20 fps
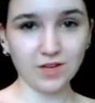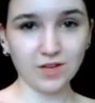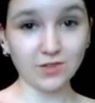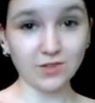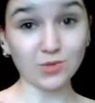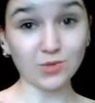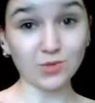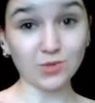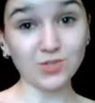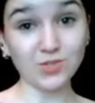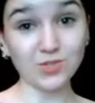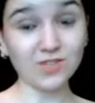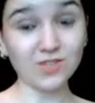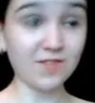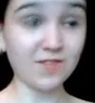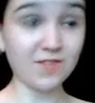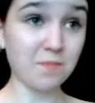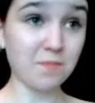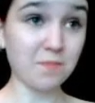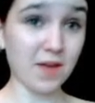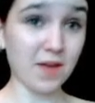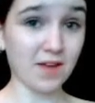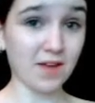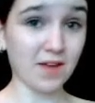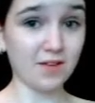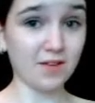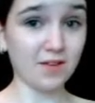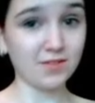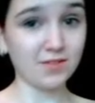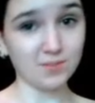To achieve the
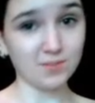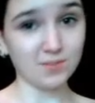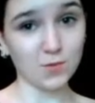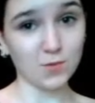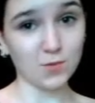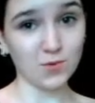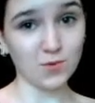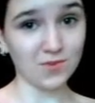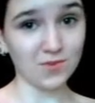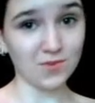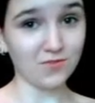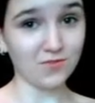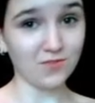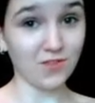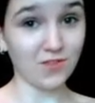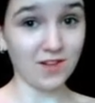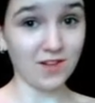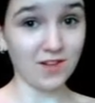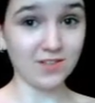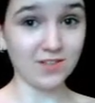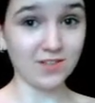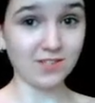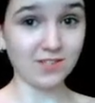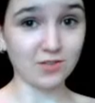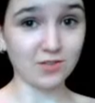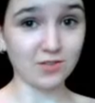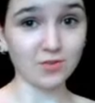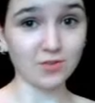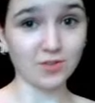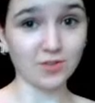pale, smooth, flawless
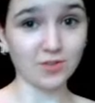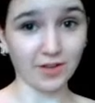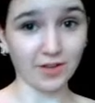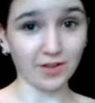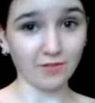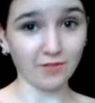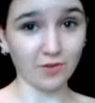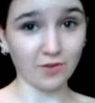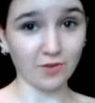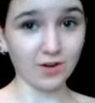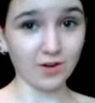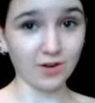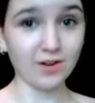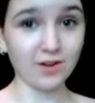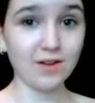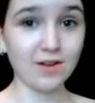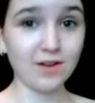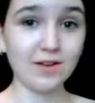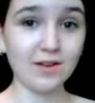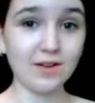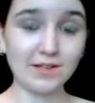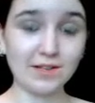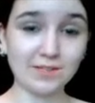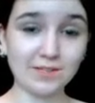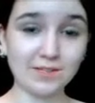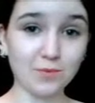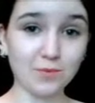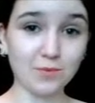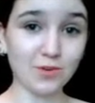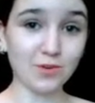look we're looking for, it's
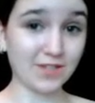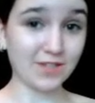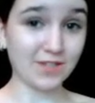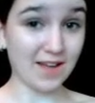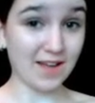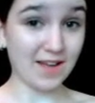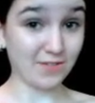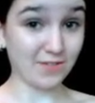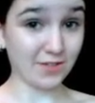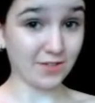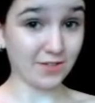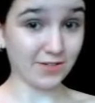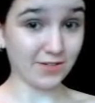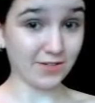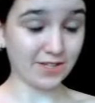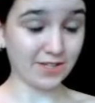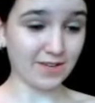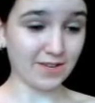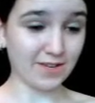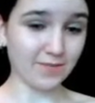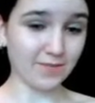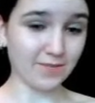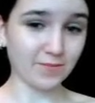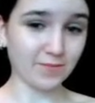important to have clear skin.